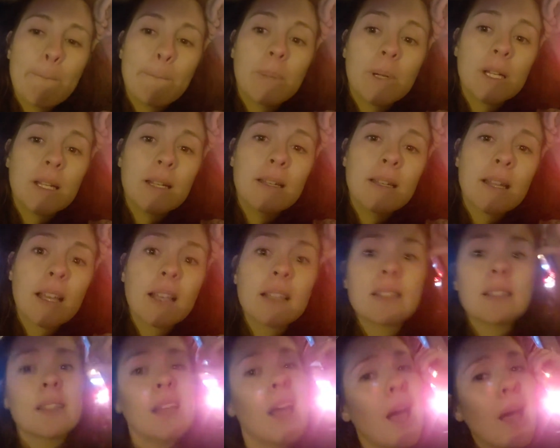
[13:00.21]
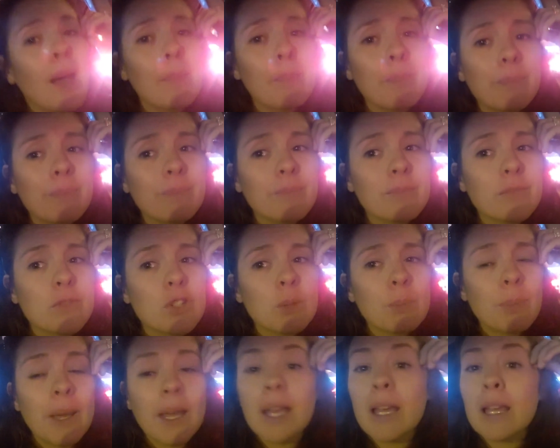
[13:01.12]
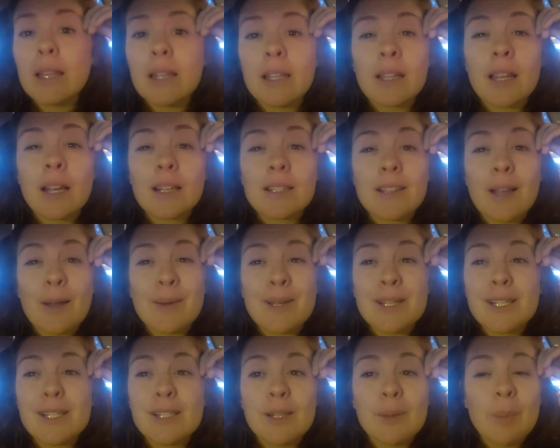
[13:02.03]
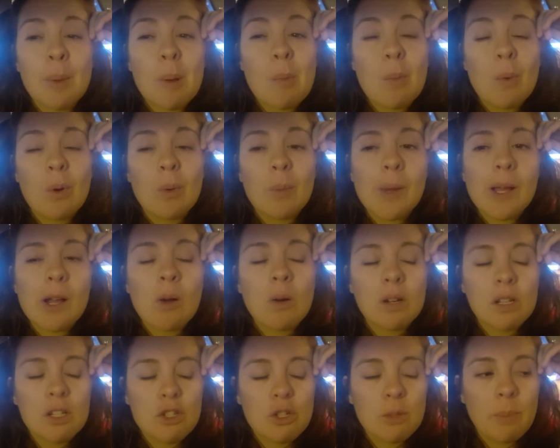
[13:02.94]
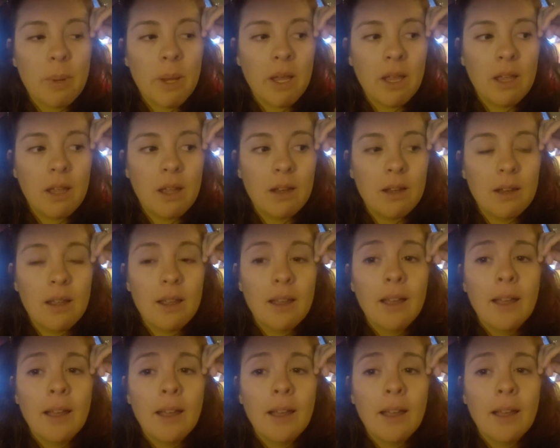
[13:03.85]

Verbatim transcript: But next stop, Japan. The next time I see my mom, we're going to Japan.